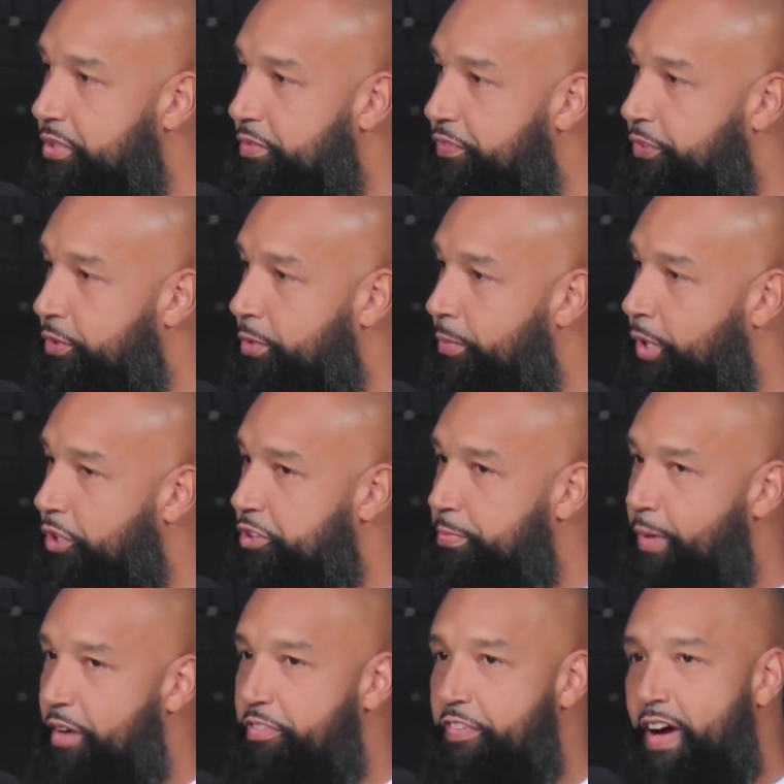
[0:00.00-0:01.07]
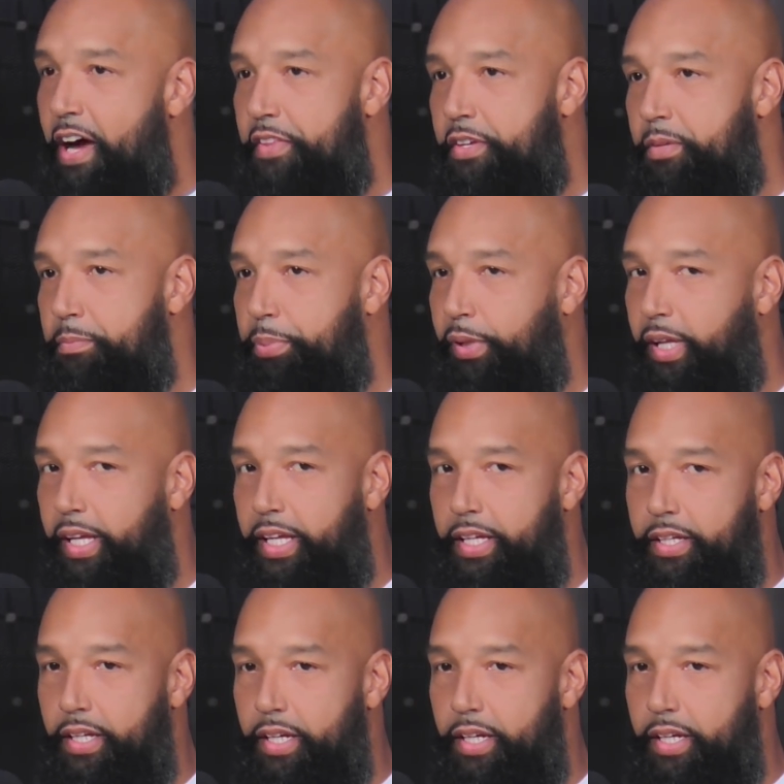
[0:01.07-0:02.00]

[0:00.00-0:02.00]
and foremost, my father played